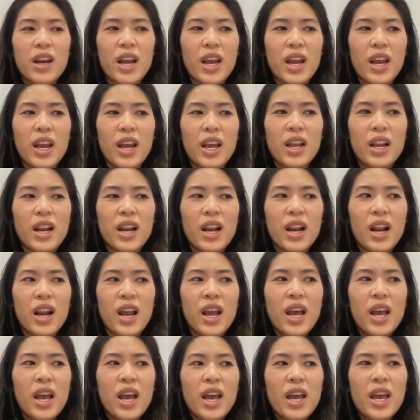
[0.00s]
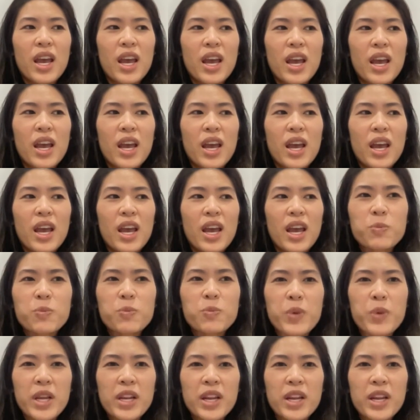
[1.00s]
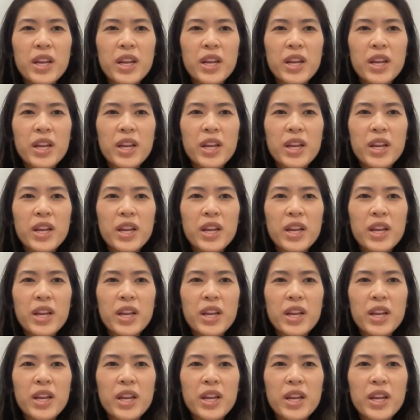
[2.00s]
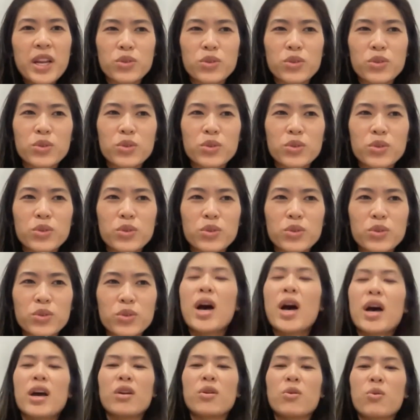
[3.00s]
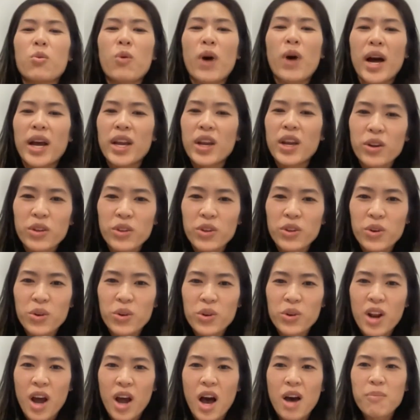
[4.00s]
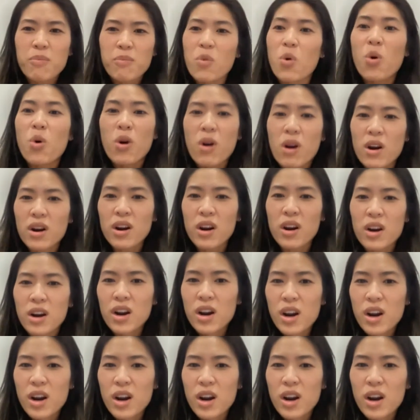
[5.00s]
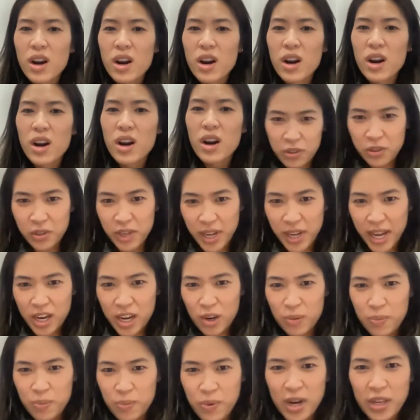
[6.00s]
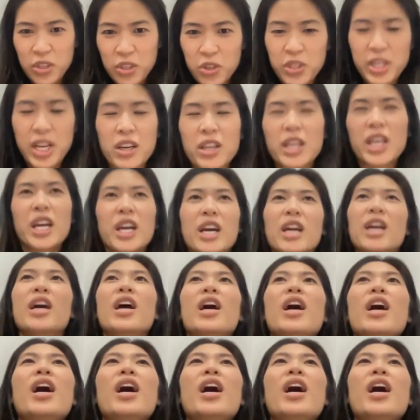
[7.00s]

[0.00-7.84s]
And it's always been a question as to, one, why are there not more upper cervical chiropractors out here?